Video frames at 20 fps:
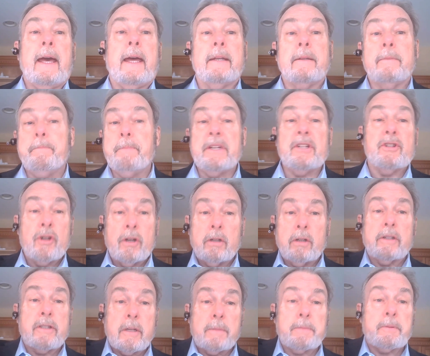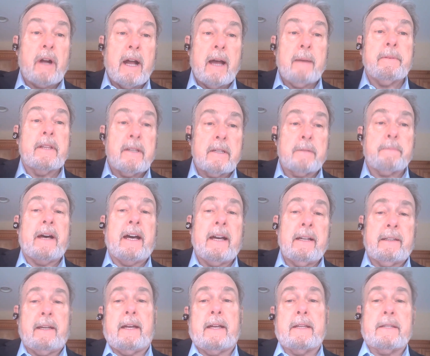And be sure to subscribe to this
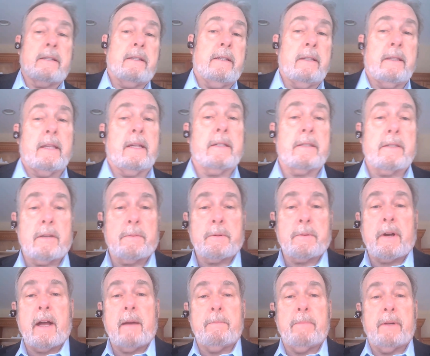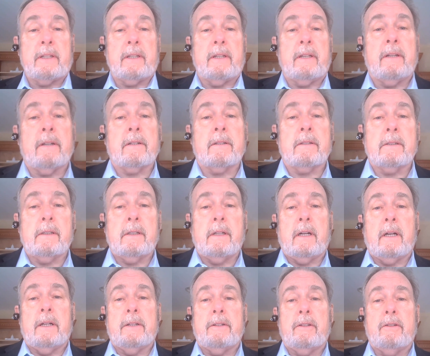podcast. Hit that subscribe button here
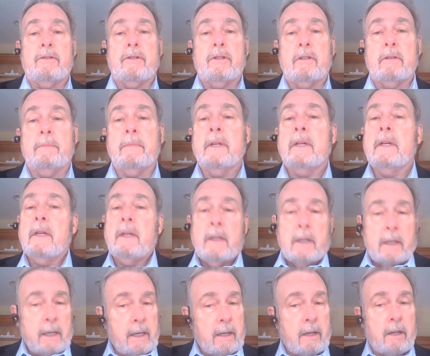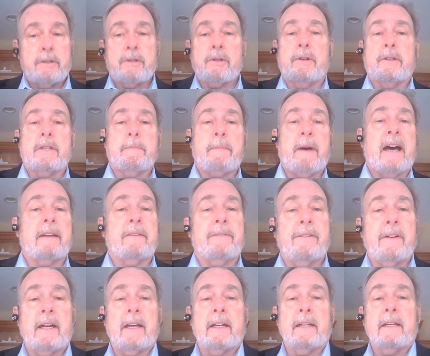on YouTube and also on
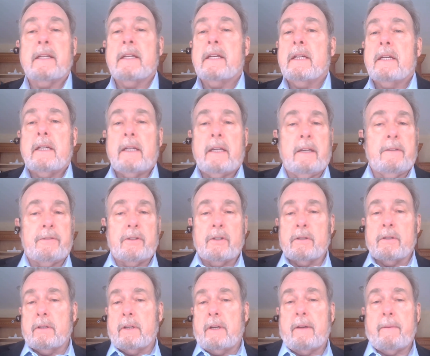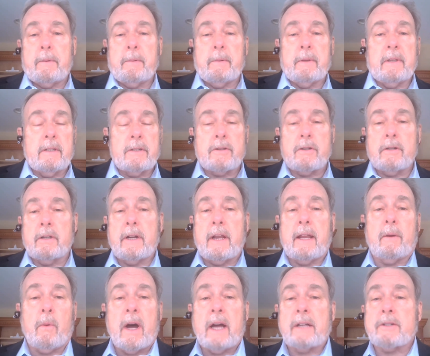Spotify if you're able to be a listener and
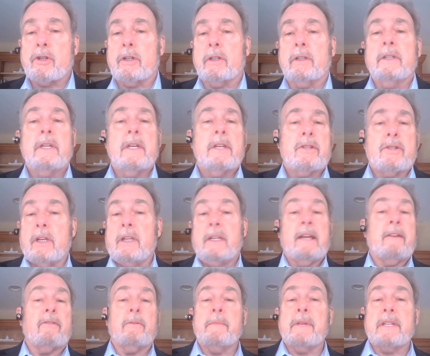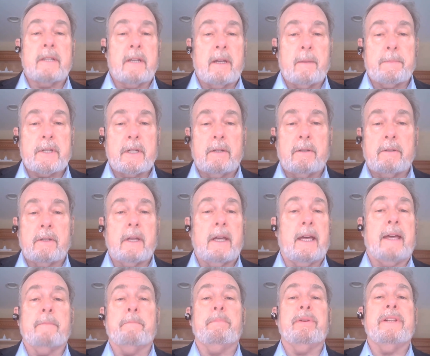not a watcher, so you never miss an episode.
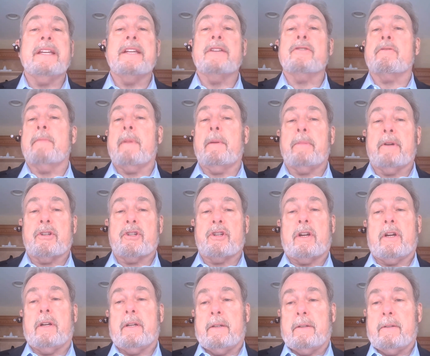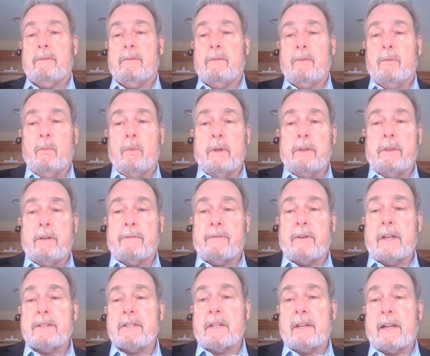And please remember to share it with your
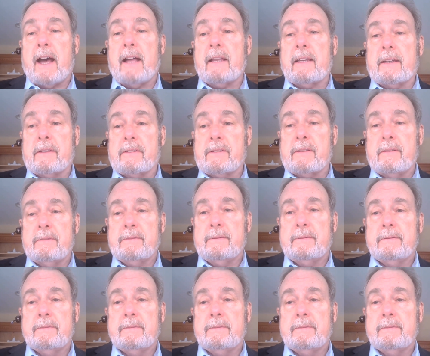friends and colleagues.